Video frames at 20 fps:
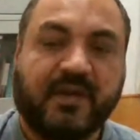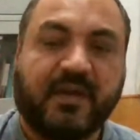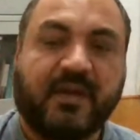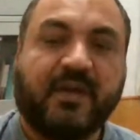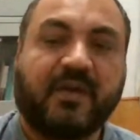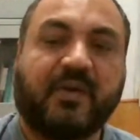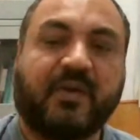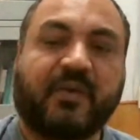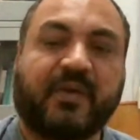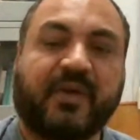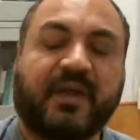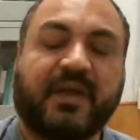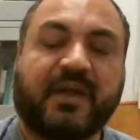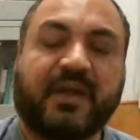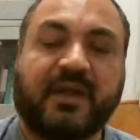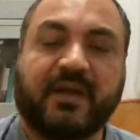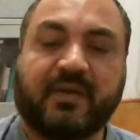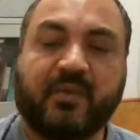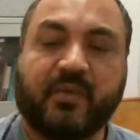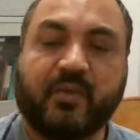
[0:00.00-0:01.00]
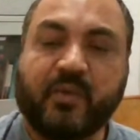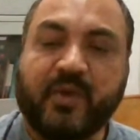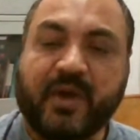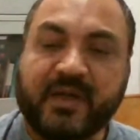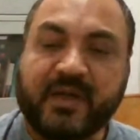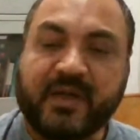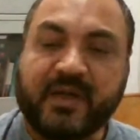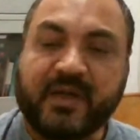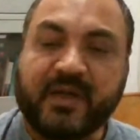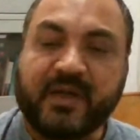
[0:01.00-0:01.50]
okay, and who are the
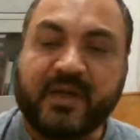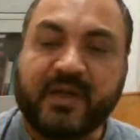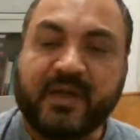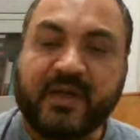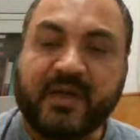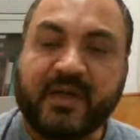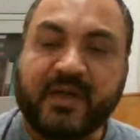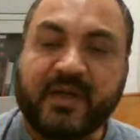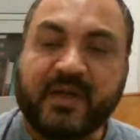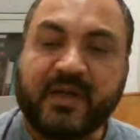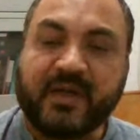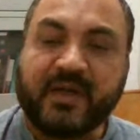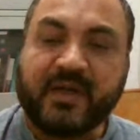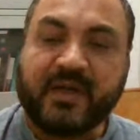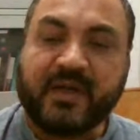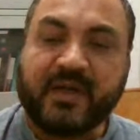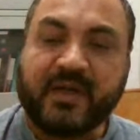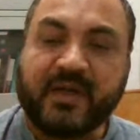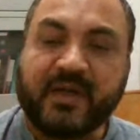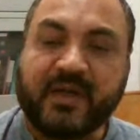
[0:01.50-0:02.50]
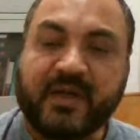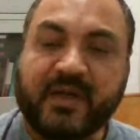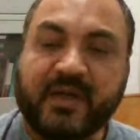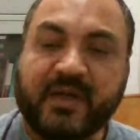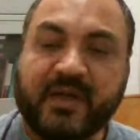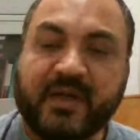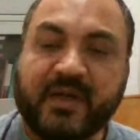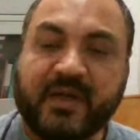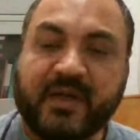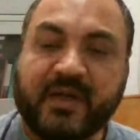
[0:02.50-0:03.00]
great stalwarts or
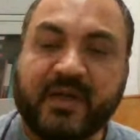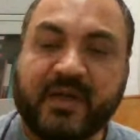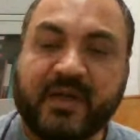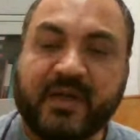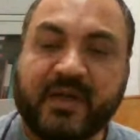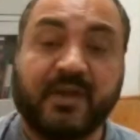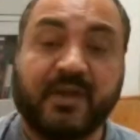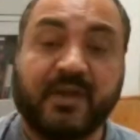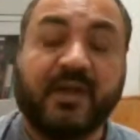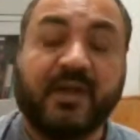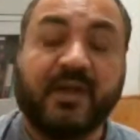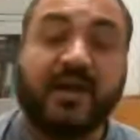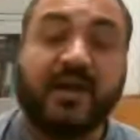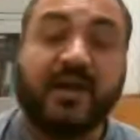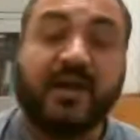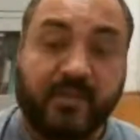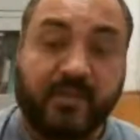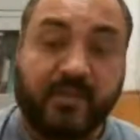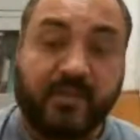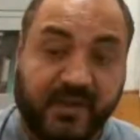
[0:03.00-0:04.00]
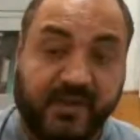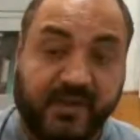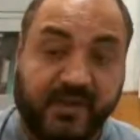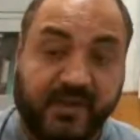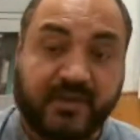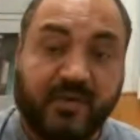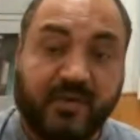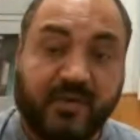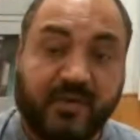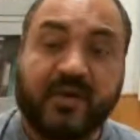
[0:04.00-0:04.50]
pillars of modern
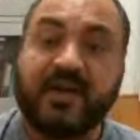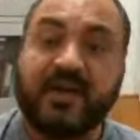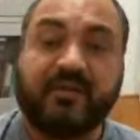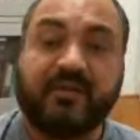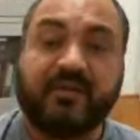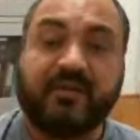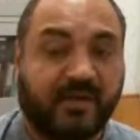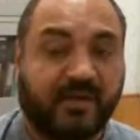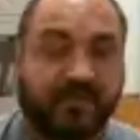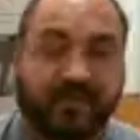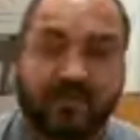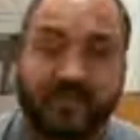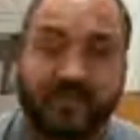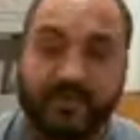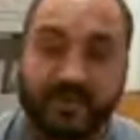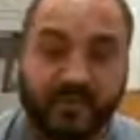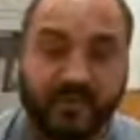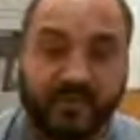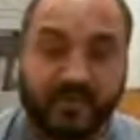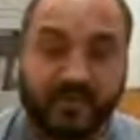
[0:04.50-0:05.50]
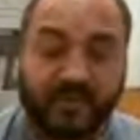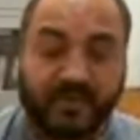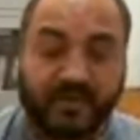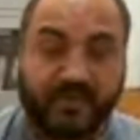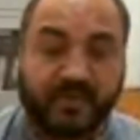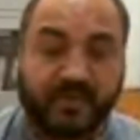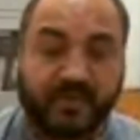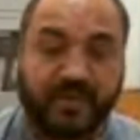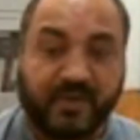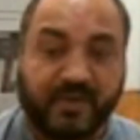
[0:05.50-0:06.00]
Arabic literature. All that we have
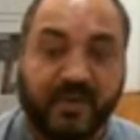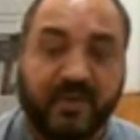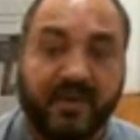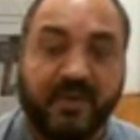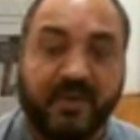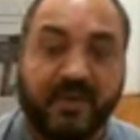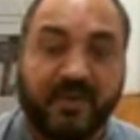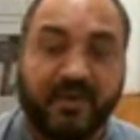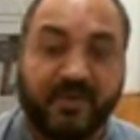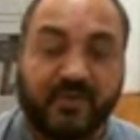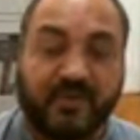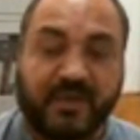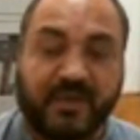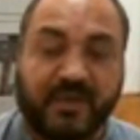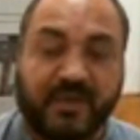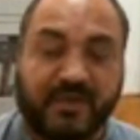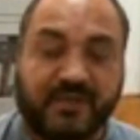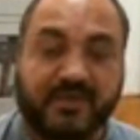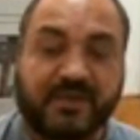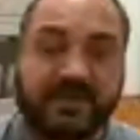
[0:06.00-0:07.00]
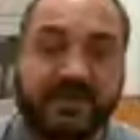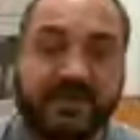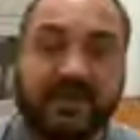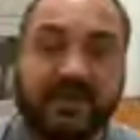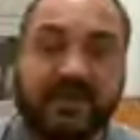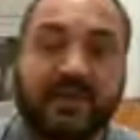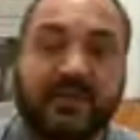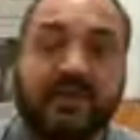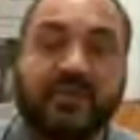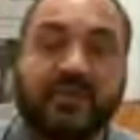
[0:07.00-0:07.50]
given to you, okay, today
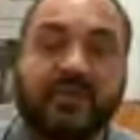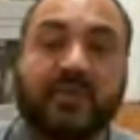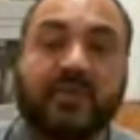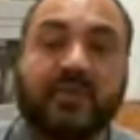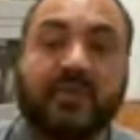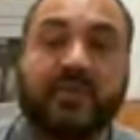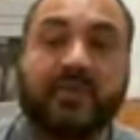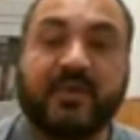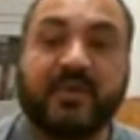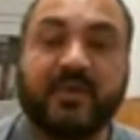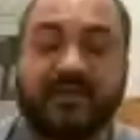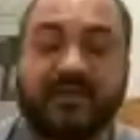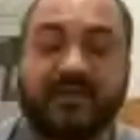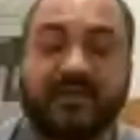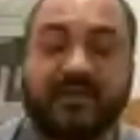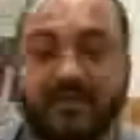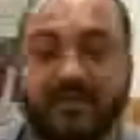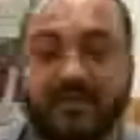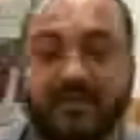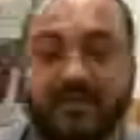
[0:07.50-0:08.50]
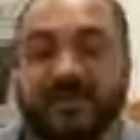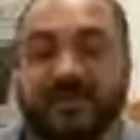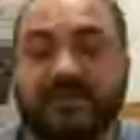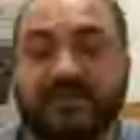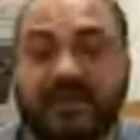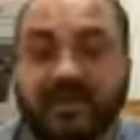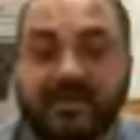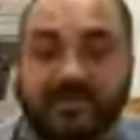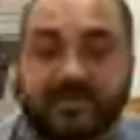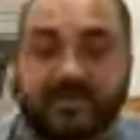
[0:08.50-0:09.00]
in today's lecture. So hope
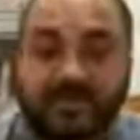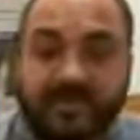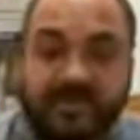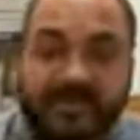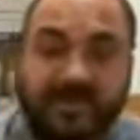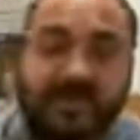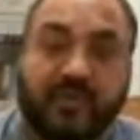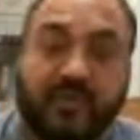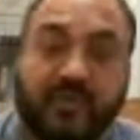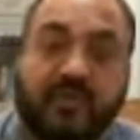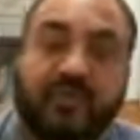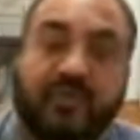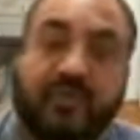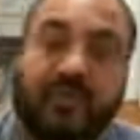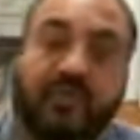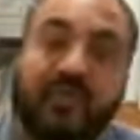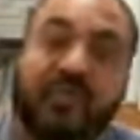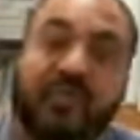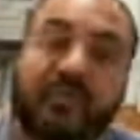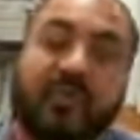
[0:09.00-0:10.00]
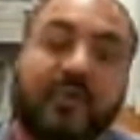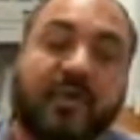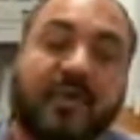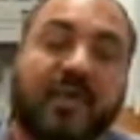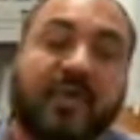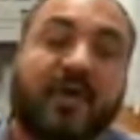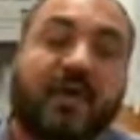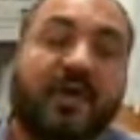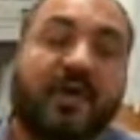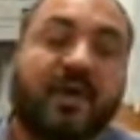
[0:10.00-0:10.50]
this becomes useful to
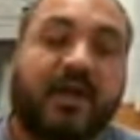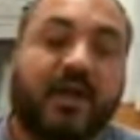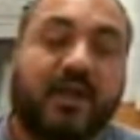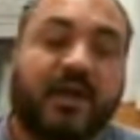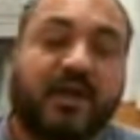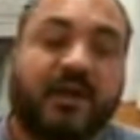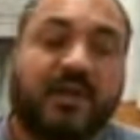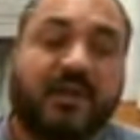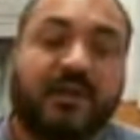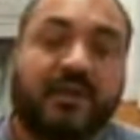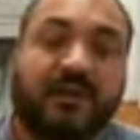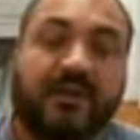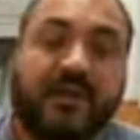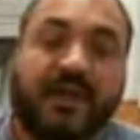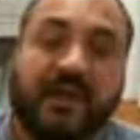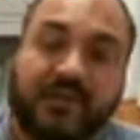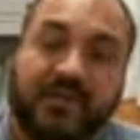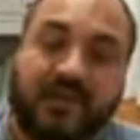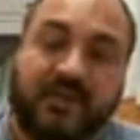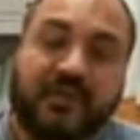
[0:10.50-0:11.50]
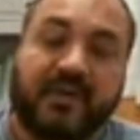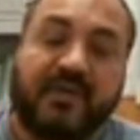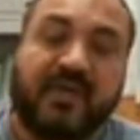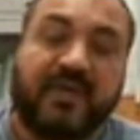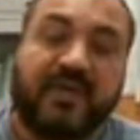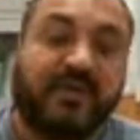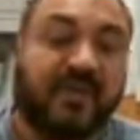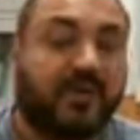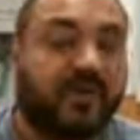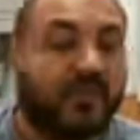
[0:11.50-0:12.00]
you. And next
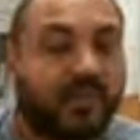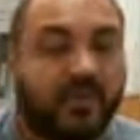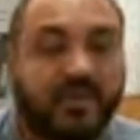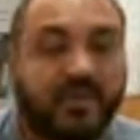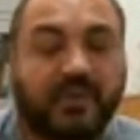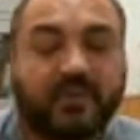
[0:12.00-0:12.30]
session, as I told